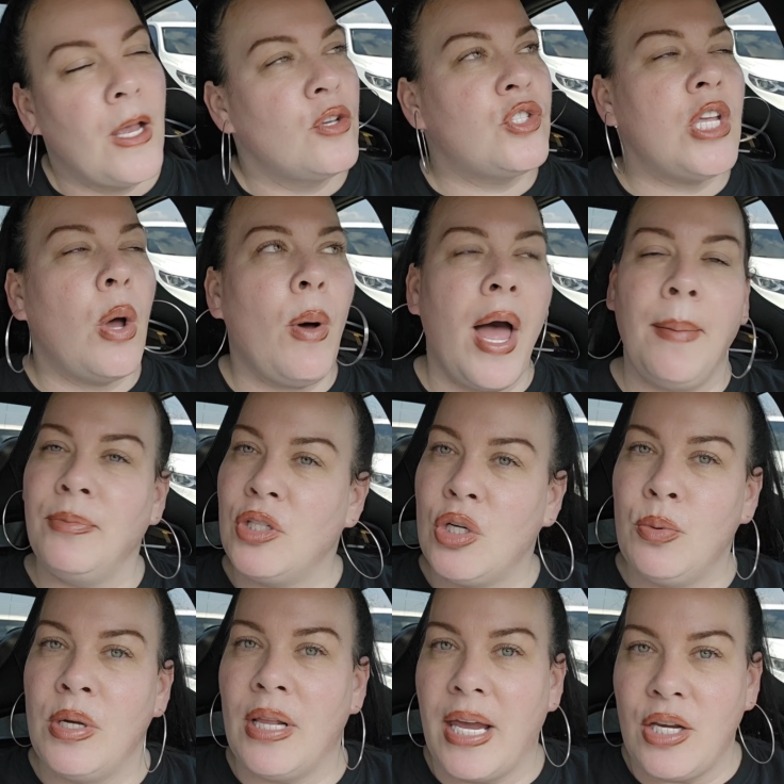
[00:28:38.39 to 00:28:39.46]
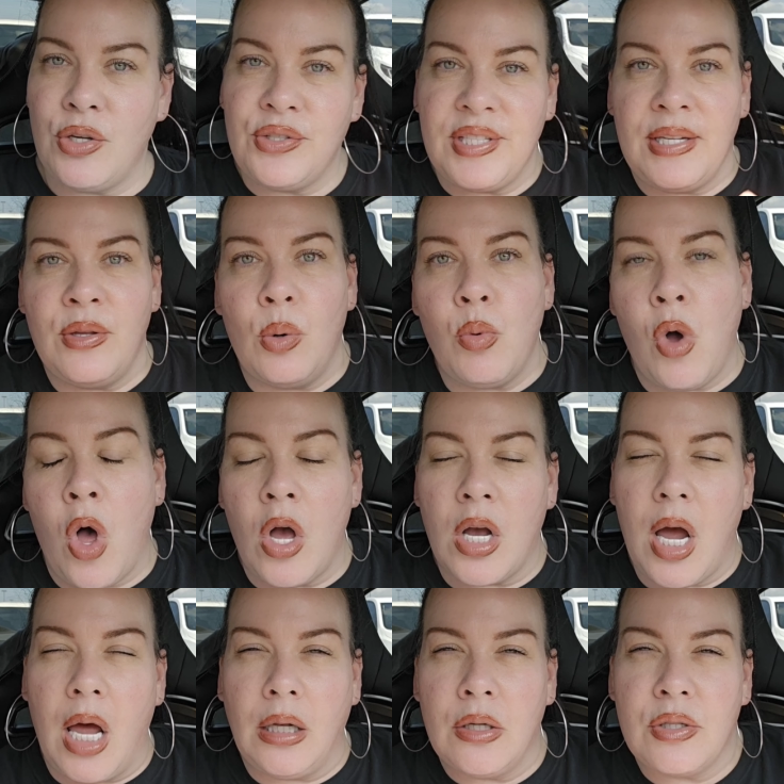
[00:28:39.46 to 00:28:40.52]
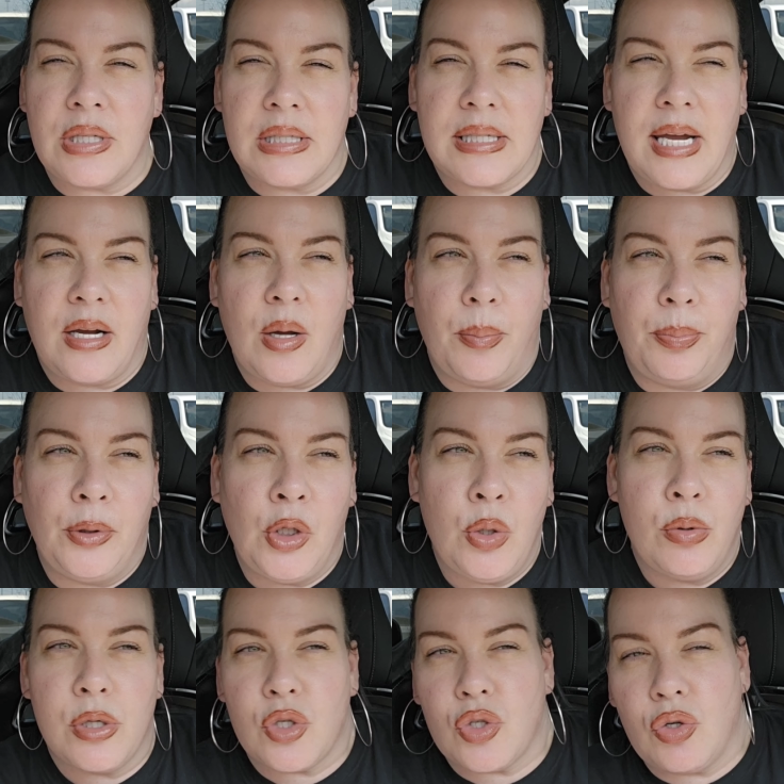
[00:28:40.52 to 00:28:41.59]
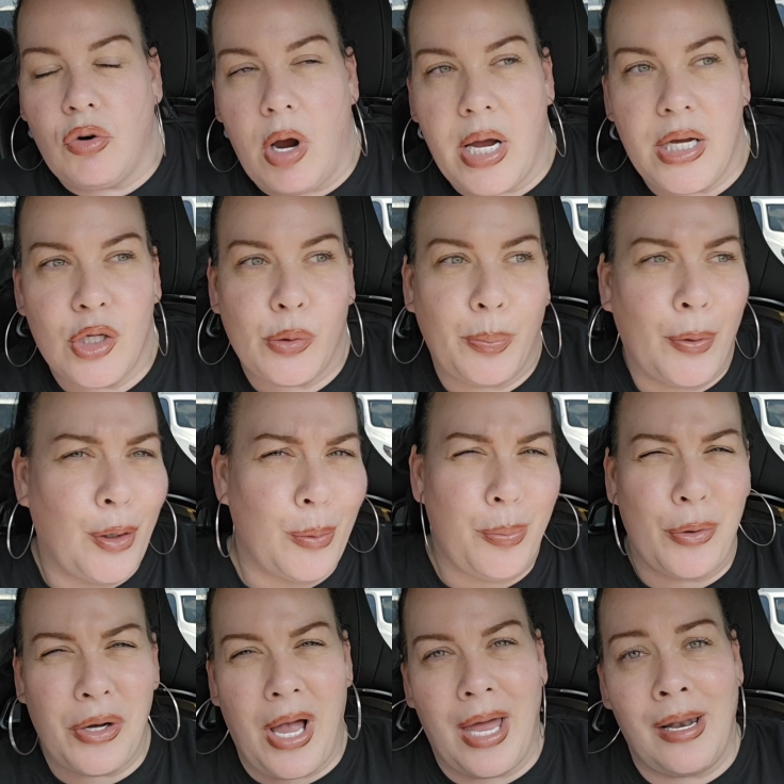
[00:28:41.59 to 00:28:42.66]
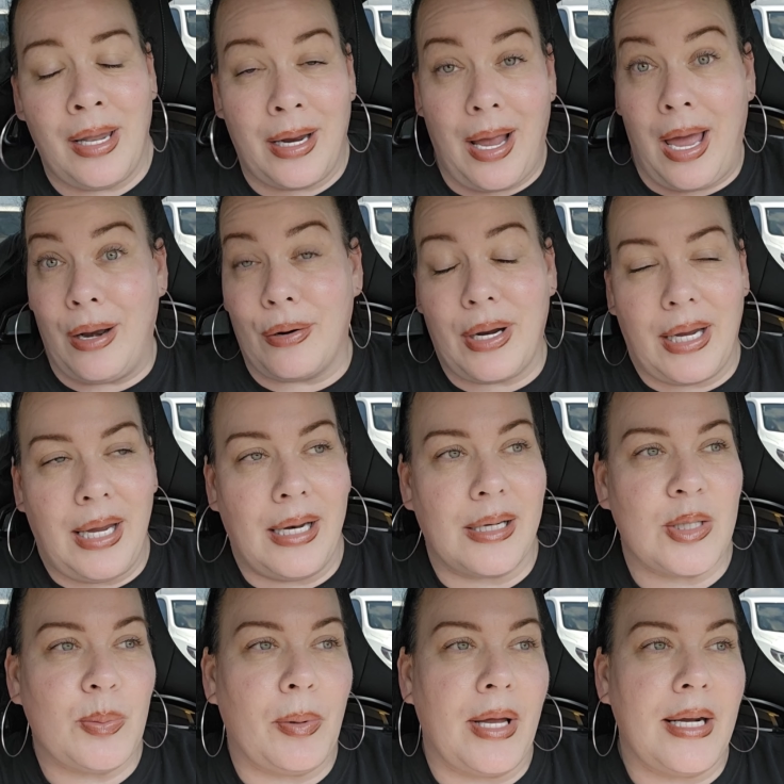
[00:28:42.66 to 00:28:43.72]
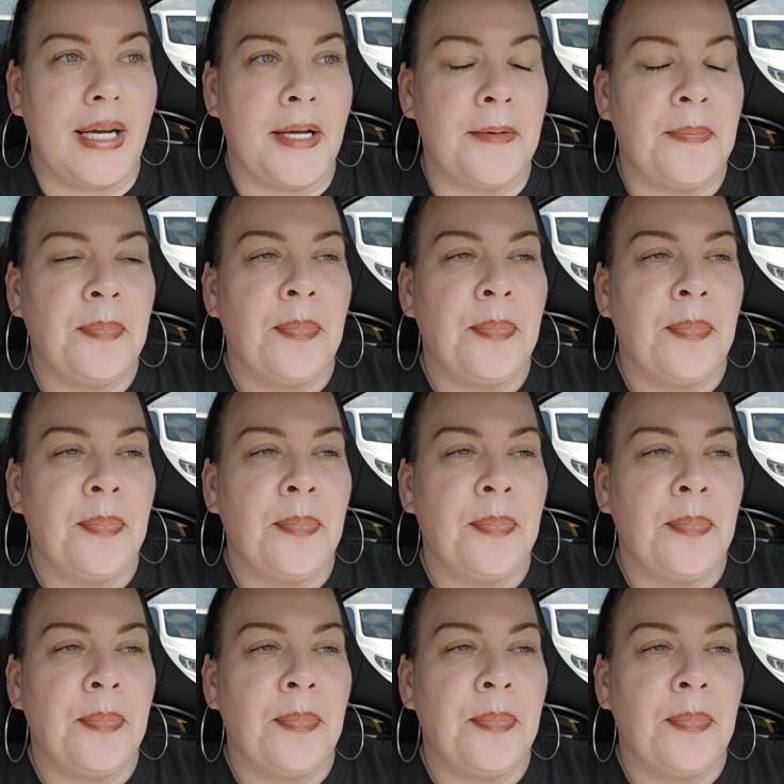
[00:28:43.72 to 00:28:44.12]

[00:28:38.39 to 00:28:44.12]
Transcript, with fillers: So I'm doing like, you see the wall colors. It's like a bluish, grayish, purple, kind of like, I don't know, I can't explain it.